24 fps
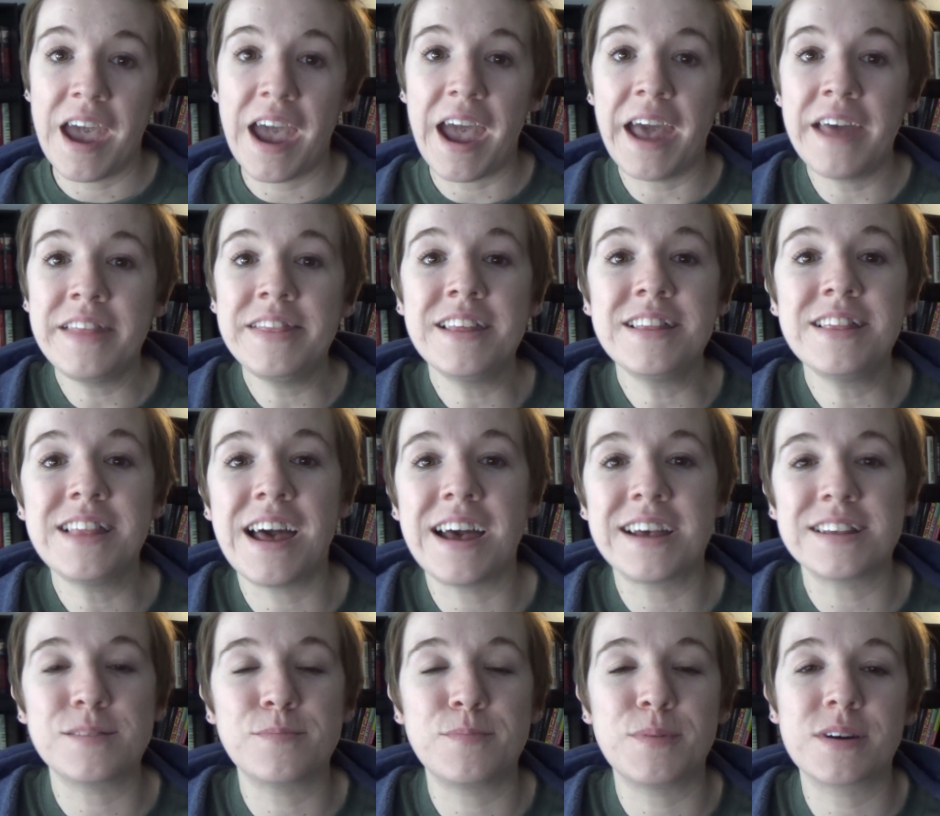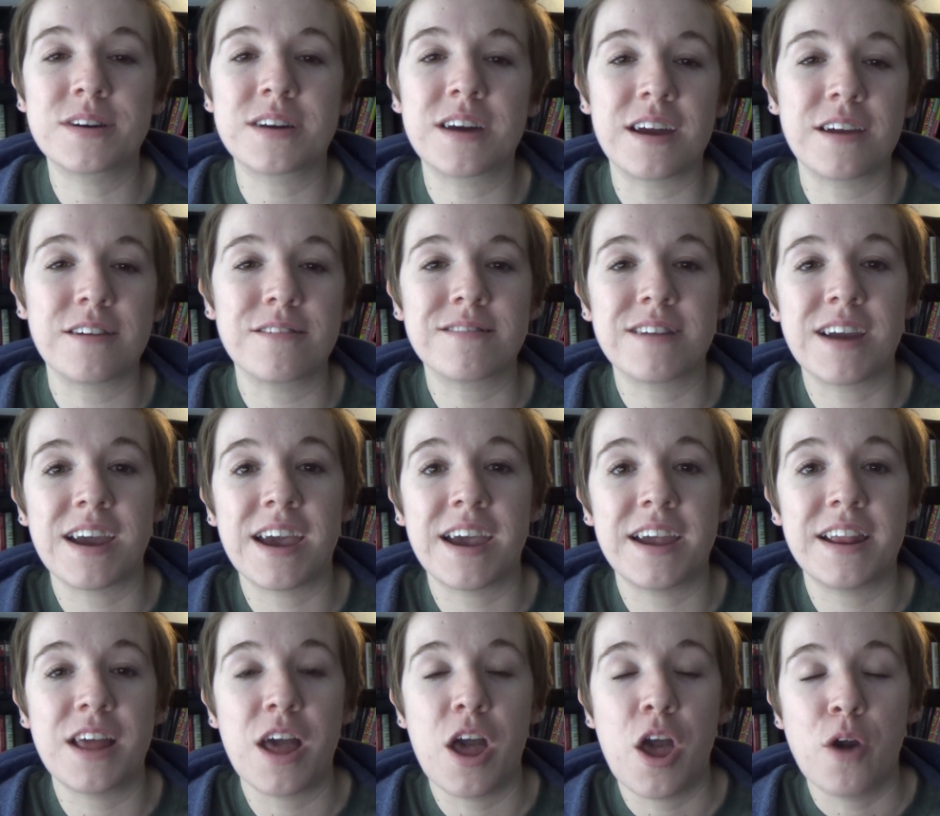And the last book I
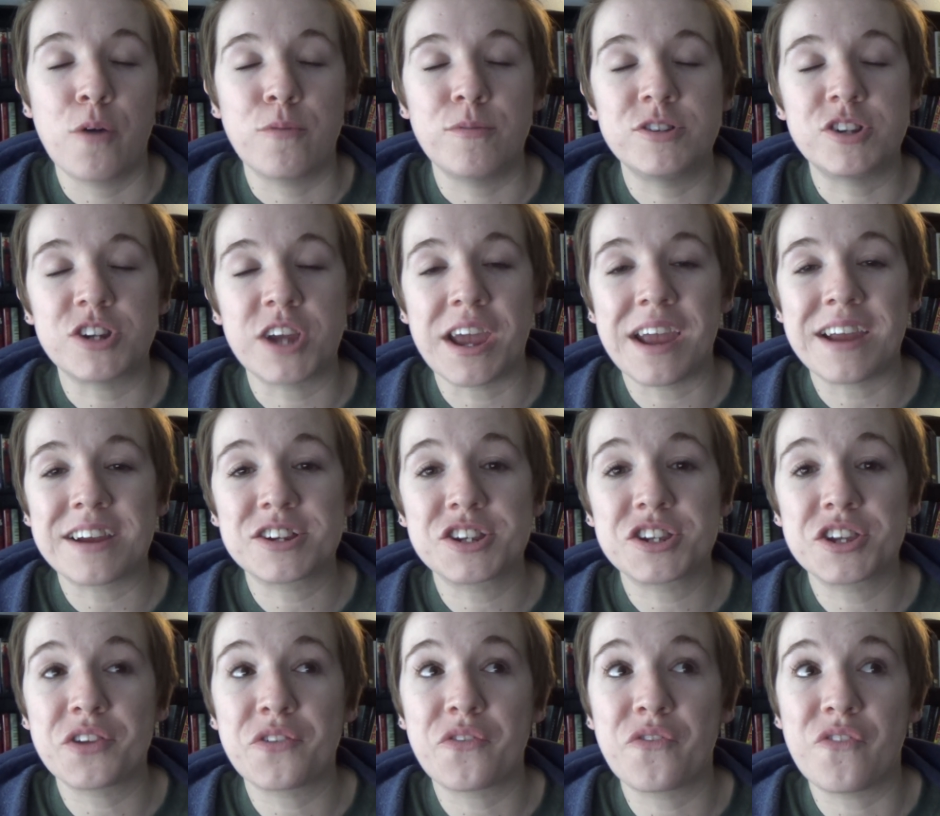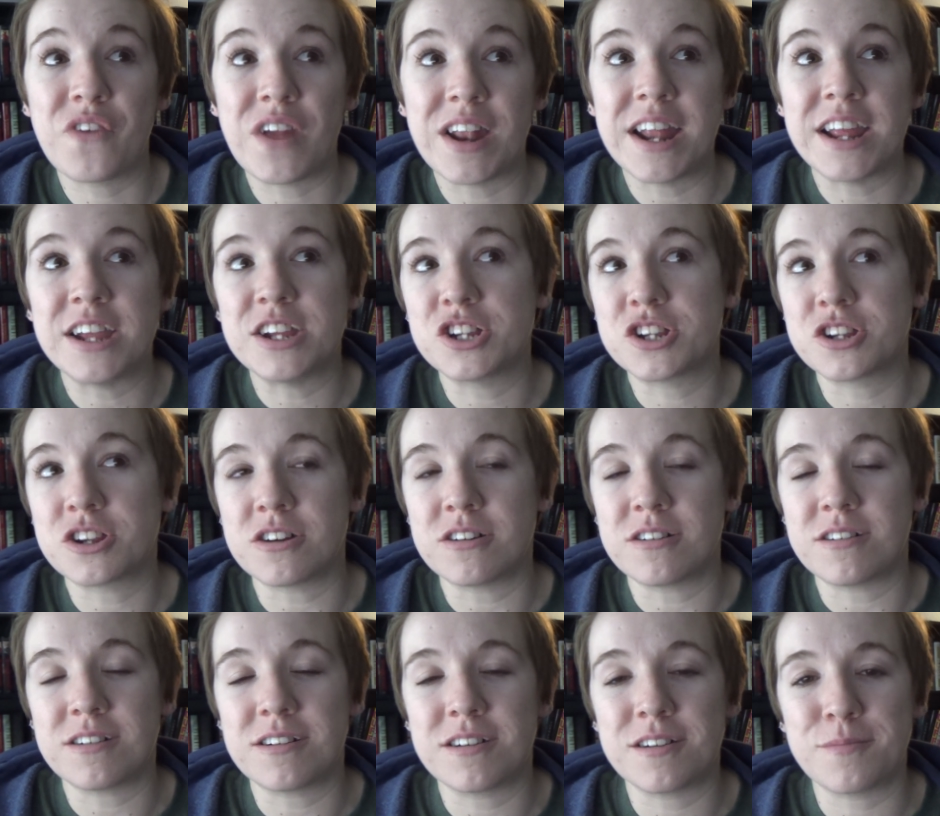read, which I actually finished
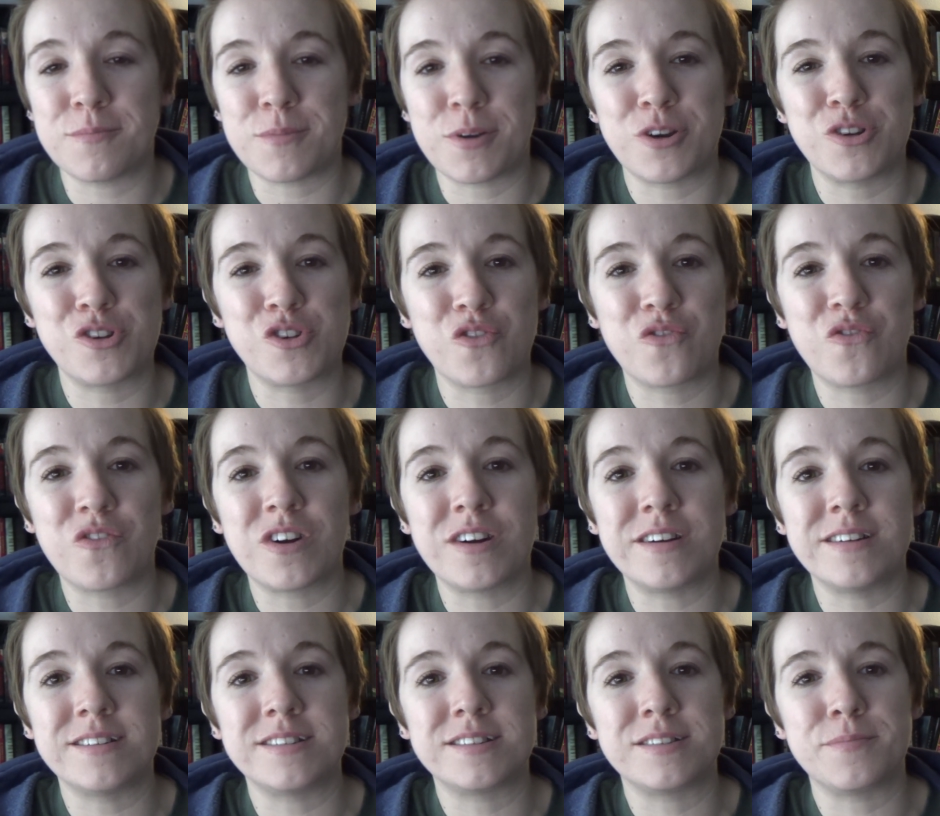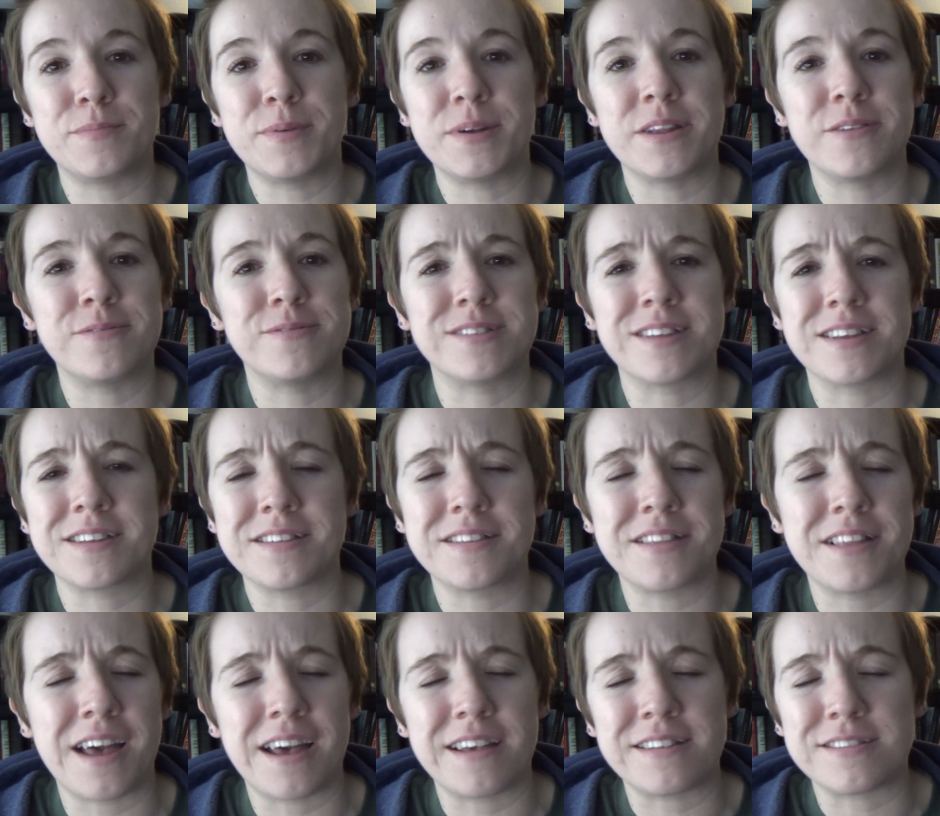on March 1st, but it was
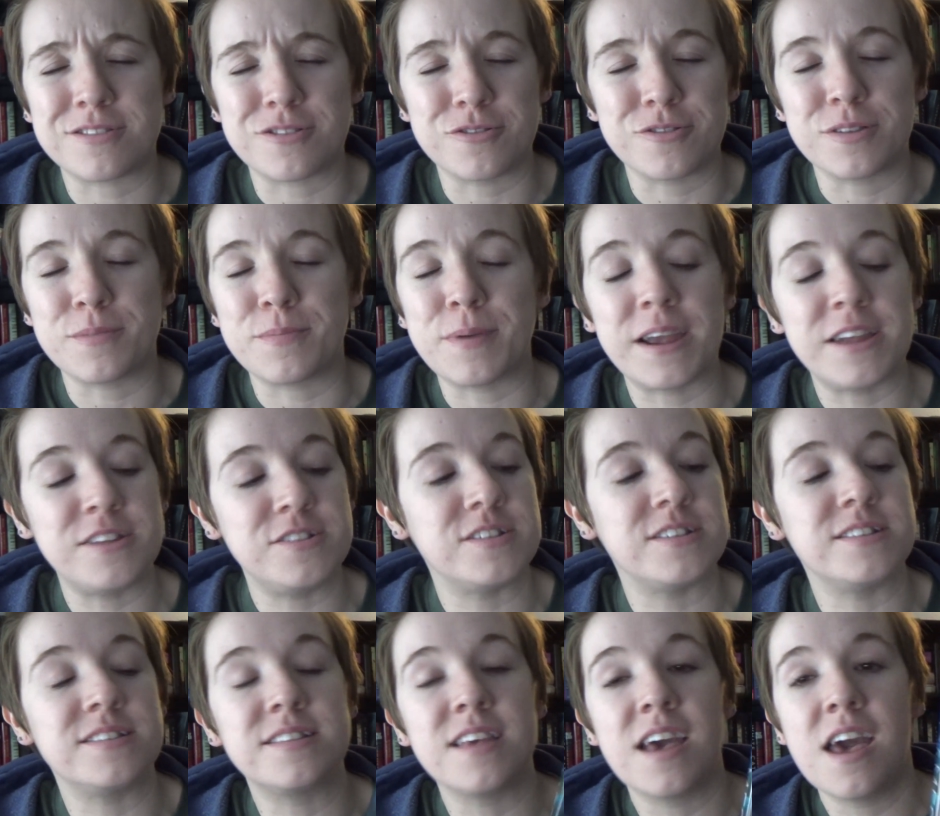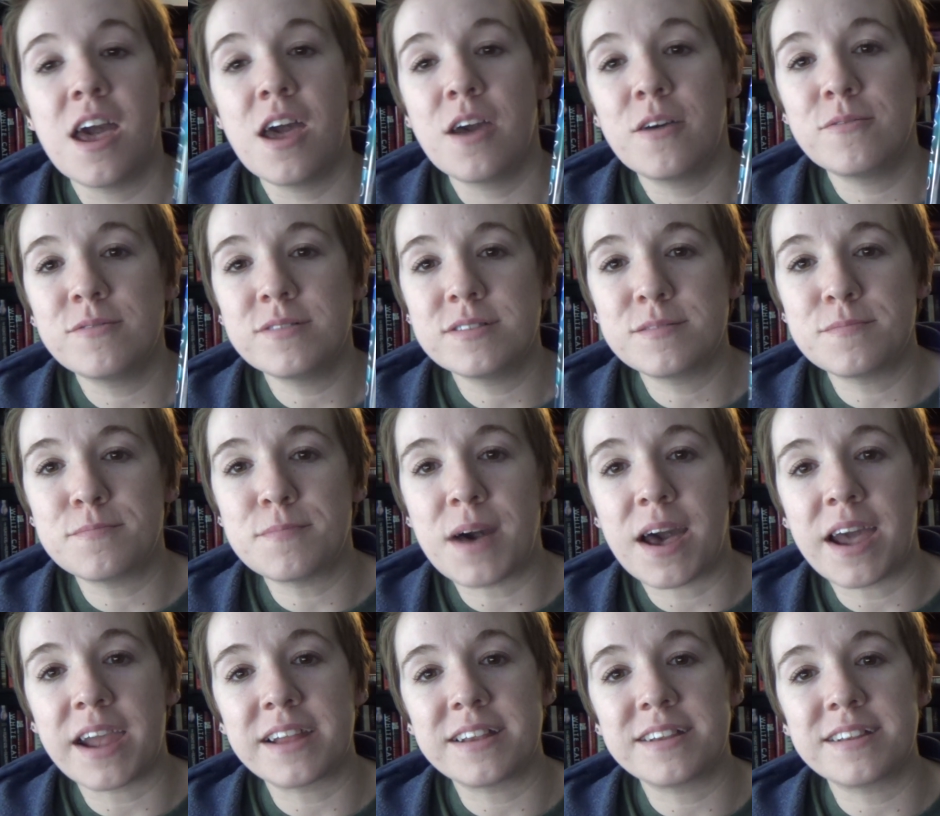like the last 30 pages, was
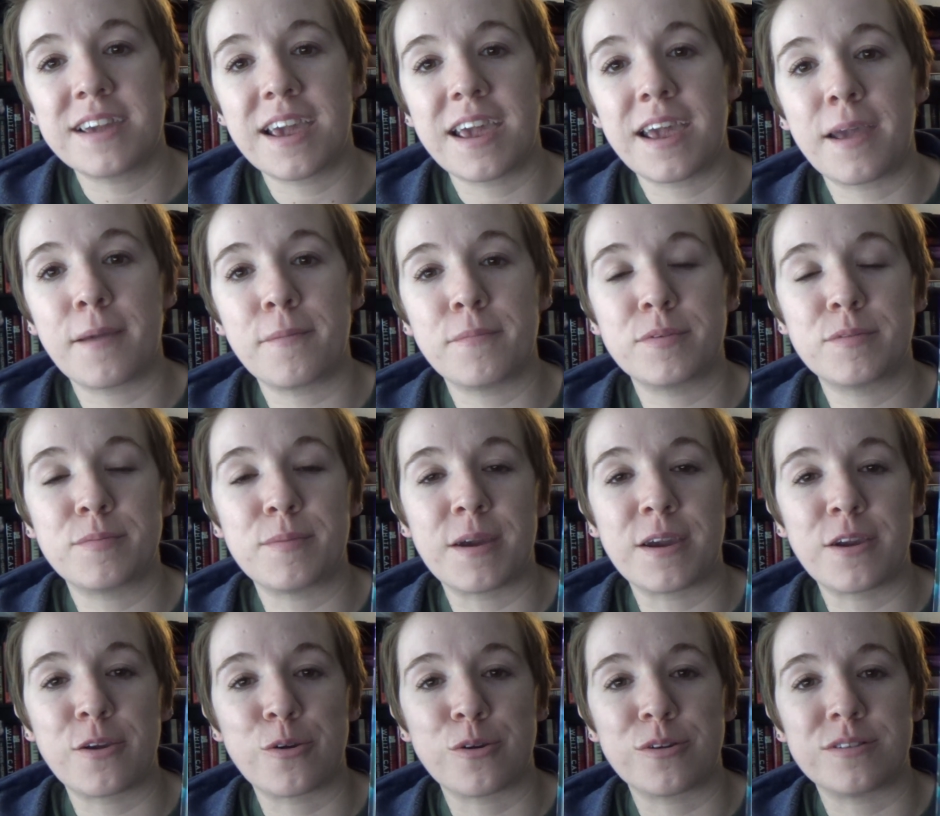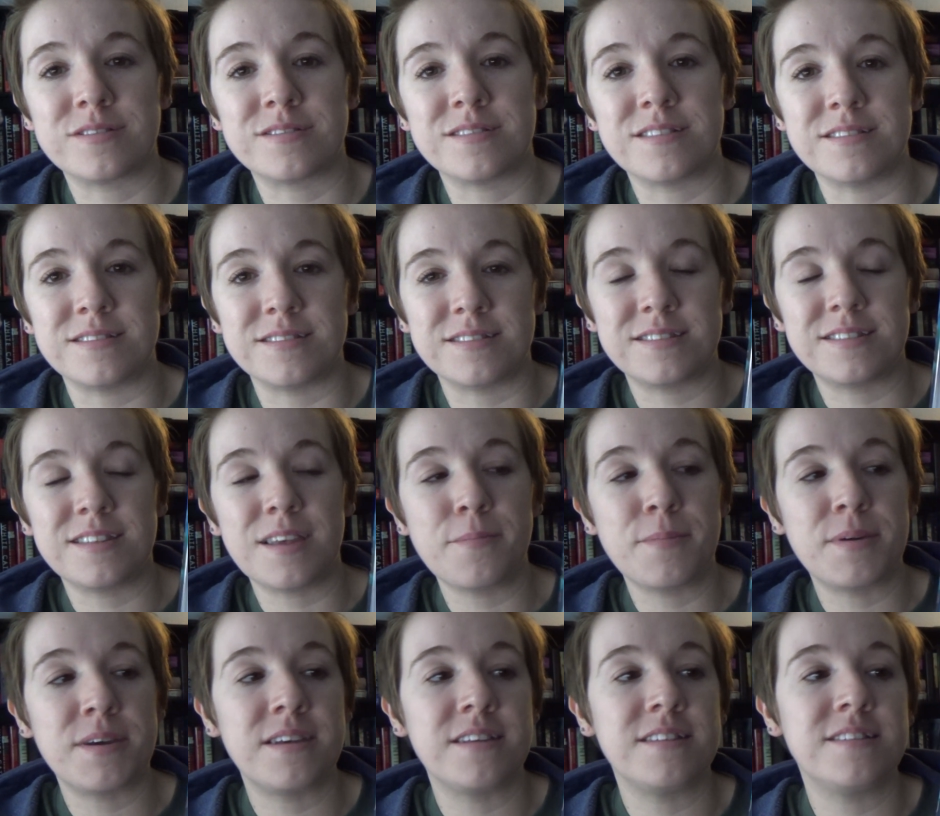Mind Games by Kristen
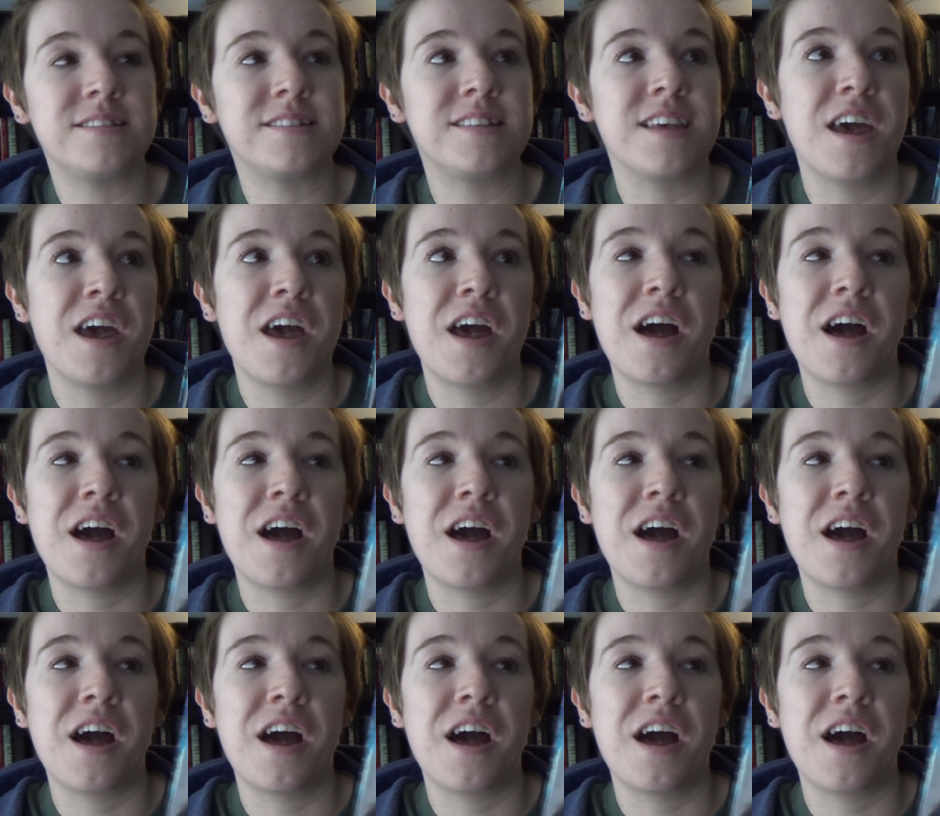Simmons.